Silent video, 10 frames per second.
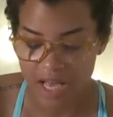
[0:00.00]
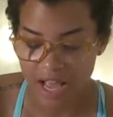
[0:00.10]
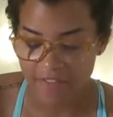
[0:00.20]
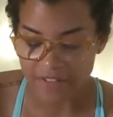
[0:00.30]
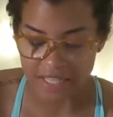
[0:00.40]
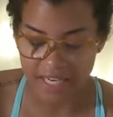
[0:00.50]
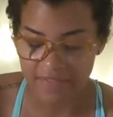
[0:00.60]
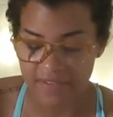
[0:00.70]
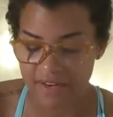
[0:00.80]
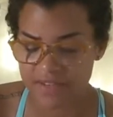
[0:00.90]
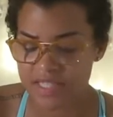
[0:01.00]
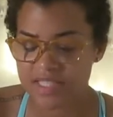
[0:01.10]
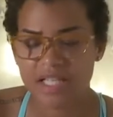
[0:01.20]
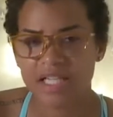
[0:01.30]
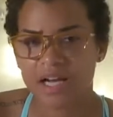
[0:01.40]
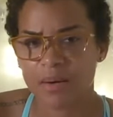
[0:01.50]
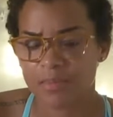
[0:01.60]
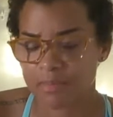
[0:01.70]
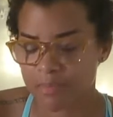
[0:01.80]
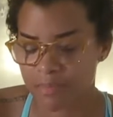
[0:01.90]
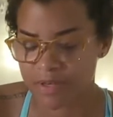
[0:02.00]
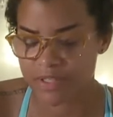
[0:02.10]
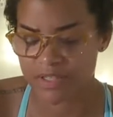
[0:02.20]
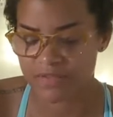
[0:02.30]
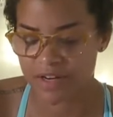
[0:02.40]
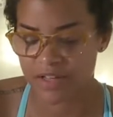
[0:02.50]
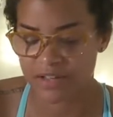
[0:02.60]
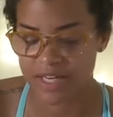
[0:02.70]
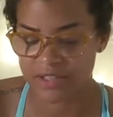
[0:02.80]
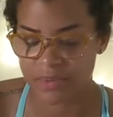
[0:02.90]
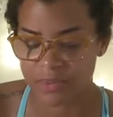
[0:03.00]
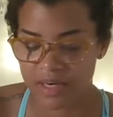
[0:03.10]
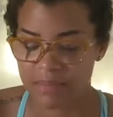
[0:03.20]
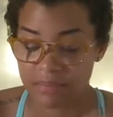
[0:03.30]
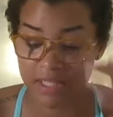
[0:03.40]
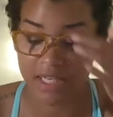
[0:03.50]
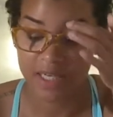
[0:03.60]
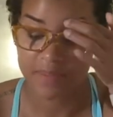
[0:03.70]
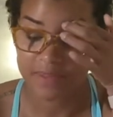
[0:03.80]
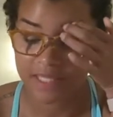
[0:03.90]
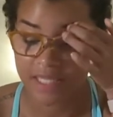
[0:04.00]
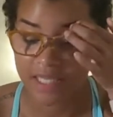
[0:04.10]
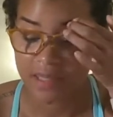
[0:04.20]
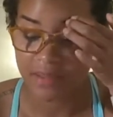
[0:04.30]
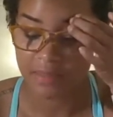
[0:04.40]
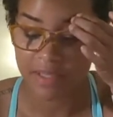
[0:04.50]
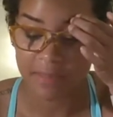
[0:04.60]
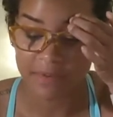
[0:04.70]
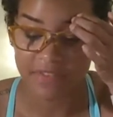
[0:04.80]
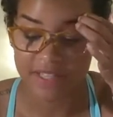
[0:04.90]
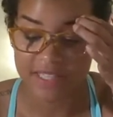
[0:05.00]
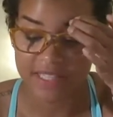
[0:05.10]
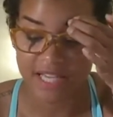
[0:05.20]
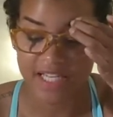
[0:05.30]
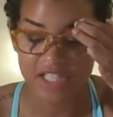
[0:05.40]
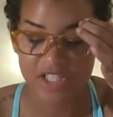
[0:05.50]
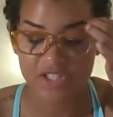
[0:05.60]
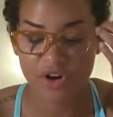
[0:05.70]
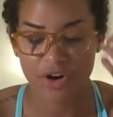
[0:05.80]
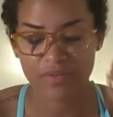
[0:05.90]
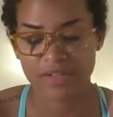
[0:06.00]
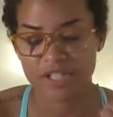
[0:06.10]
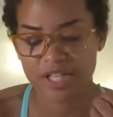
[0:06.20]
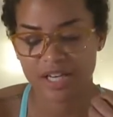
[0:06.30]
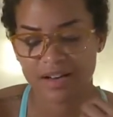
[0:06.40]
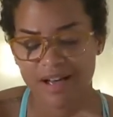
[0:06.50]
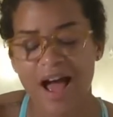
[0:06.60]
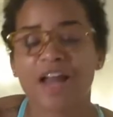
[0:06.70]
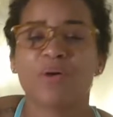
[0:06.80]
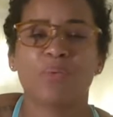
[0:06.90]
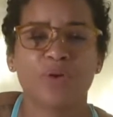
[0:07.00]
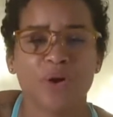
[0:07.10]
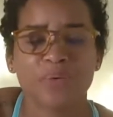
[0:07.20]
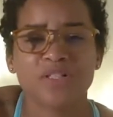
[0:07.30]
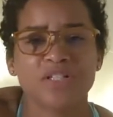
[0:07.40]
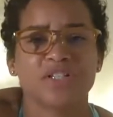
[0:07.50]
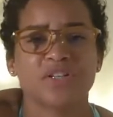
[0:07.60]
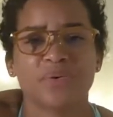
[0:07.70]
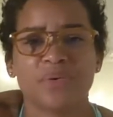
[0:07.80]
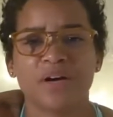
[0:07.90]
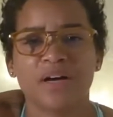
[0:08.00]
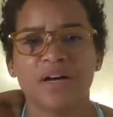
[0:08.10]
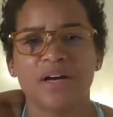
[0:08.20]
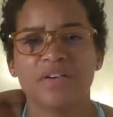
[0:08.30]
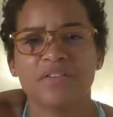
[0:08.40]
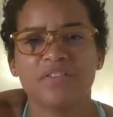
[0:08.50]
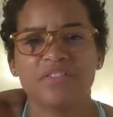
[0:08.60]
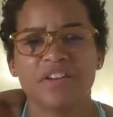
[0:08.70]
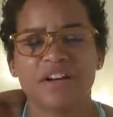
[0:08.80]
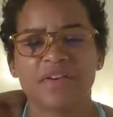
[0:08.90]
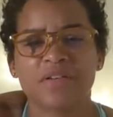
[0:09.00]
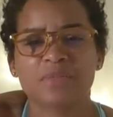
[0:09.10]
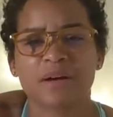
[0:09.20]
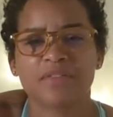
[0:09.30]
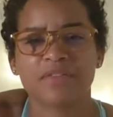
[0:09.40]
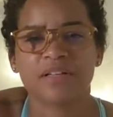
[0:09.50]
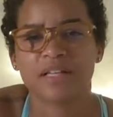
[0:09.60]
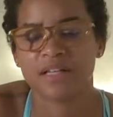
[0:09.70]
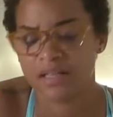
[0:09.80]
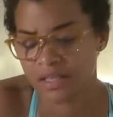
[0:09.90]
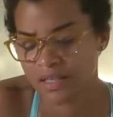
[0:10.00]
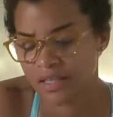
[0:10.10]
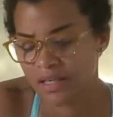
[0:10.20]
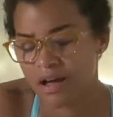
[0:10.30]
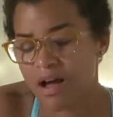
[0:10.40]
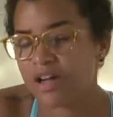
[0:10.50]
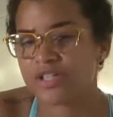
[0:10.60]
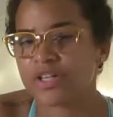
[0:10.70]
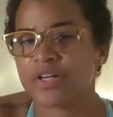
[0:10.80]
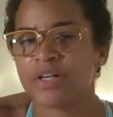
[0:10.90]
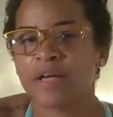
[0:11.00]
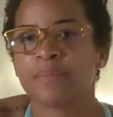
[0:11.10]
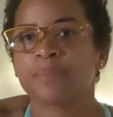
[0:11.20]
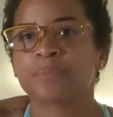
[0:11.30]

I feel like I've never seen a person of color at the One Up meetups, the meetup events, and it's just heart-wrenching. I don't know what to do. Very respectfully, Asha Kearney.